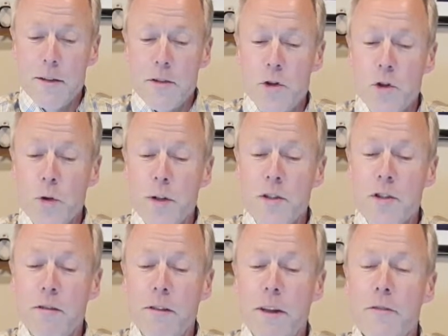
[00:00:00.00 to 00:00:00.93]
joys
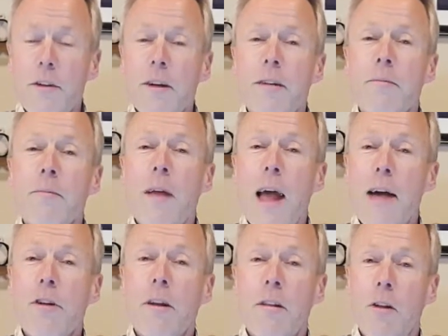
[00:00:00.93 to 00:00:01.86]
of living
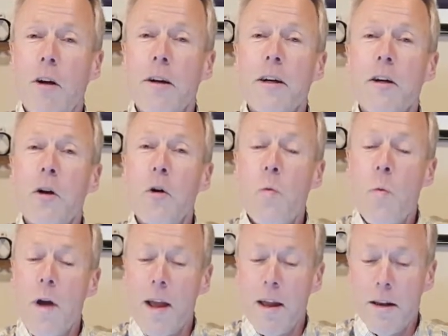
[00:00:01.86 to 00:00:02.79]
having long ago
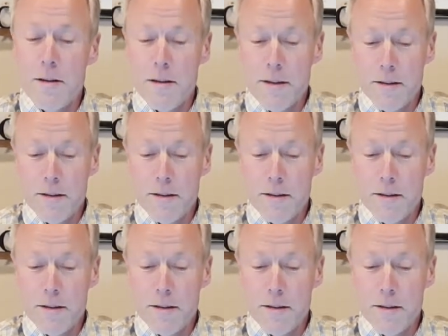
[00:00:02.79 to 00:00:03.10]
waned.